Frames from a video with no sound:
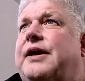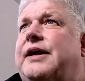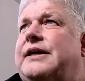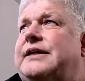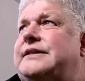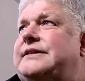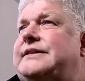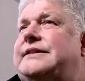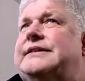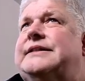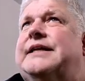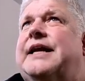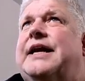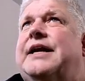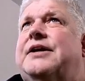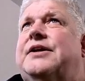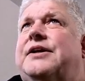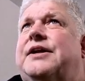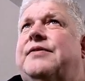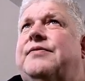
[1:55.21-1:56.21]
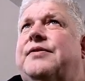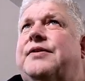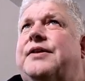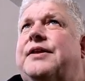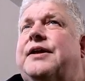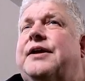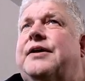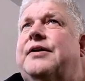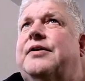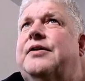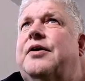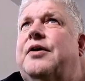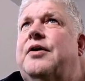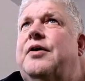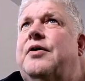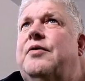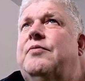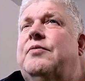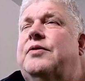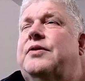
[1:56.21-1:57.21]
and it's scaled everything
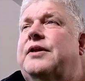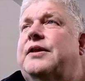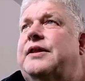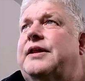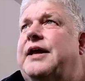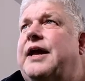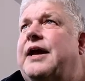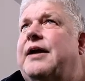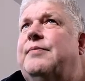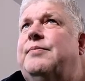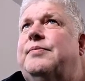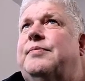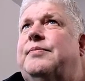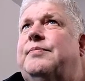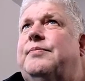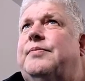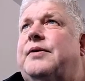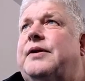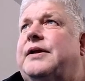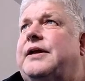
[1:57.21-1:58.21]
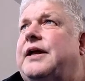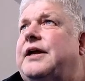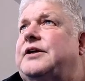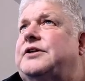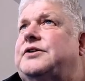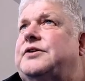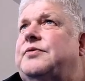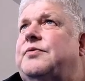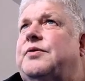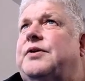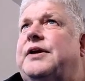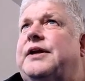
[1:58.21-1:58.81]
within the application really